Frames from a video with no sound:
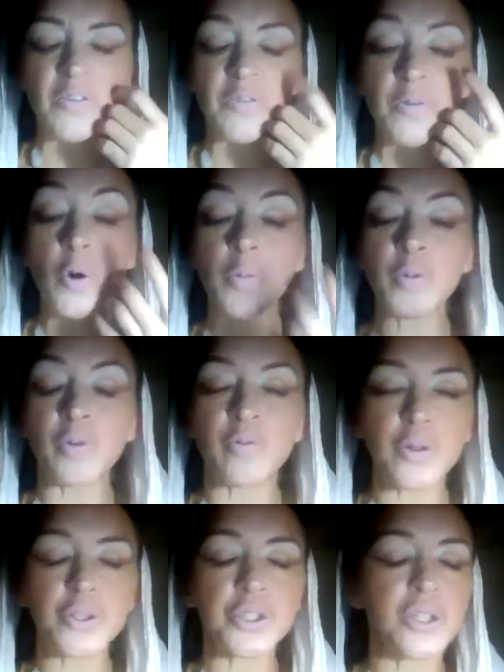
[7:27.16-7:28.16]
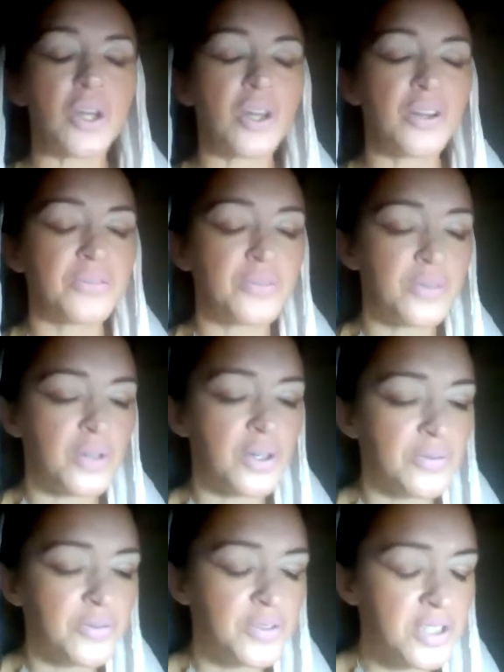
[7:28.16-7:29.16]
formal version
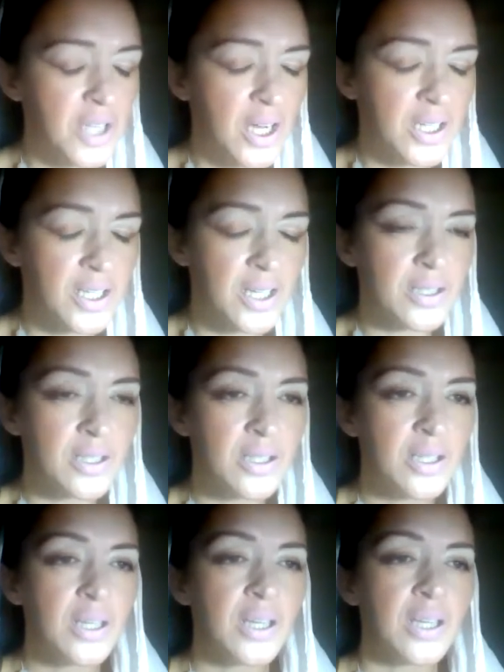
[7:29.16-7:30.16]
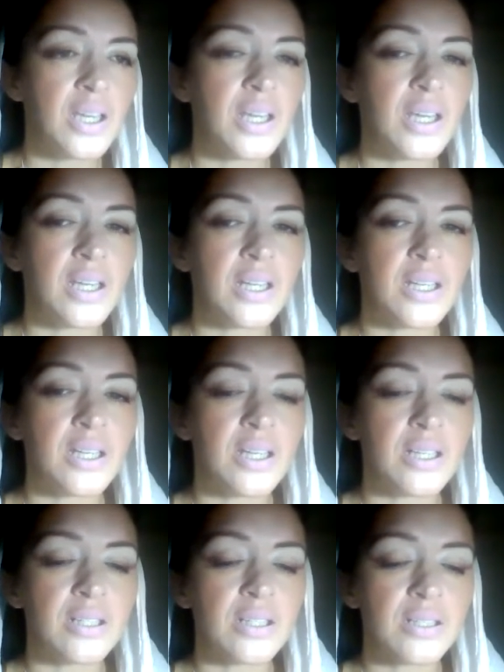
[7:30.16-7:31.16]
of Titania, and
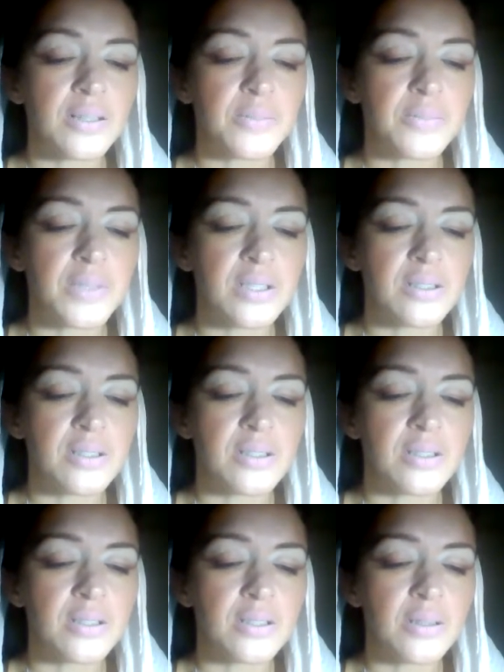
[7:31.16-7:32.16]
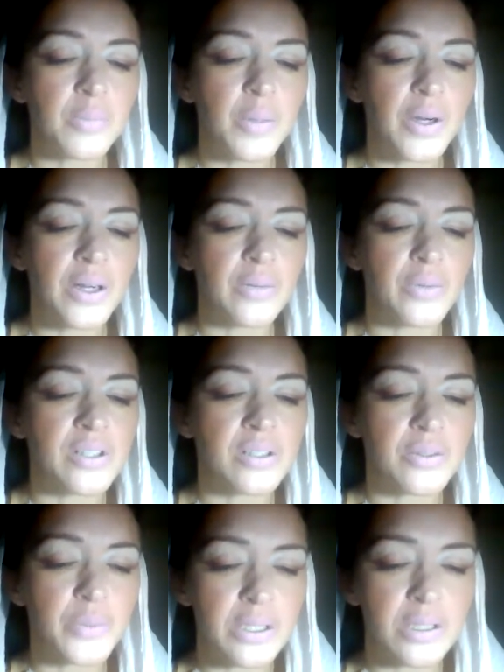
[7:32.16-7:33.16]
it's the part where
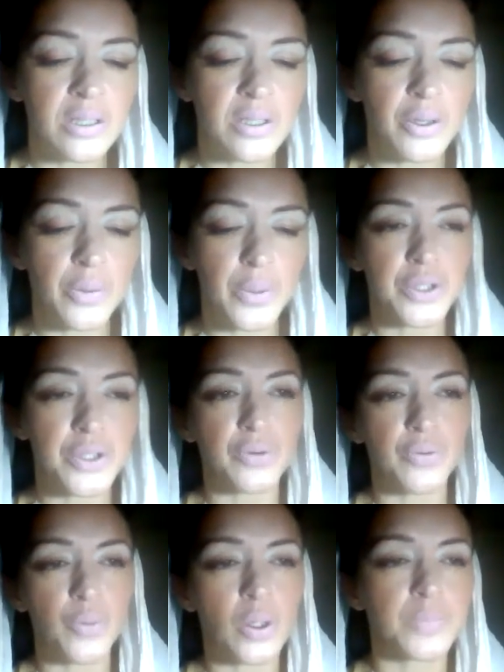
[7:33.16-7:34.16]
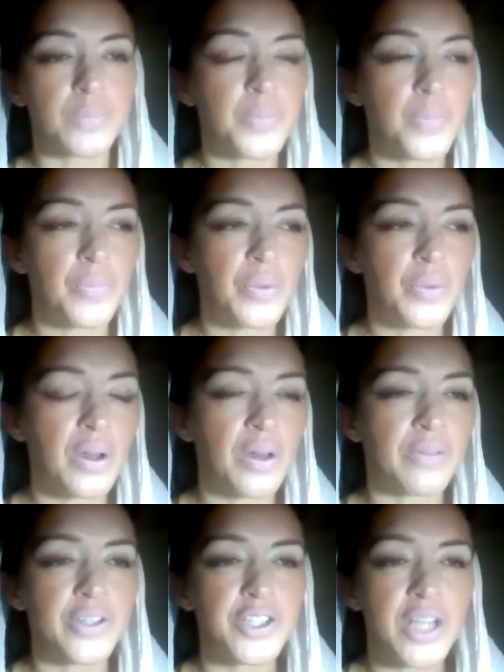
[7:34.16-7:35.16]
it's written in the original form
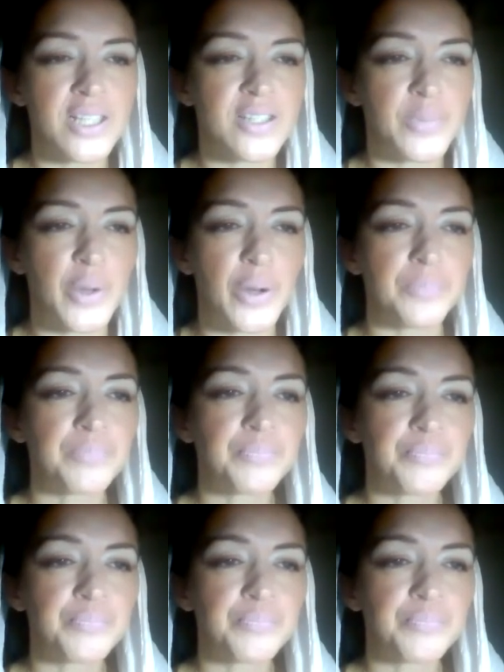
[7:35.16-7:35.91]
for Shakespeare.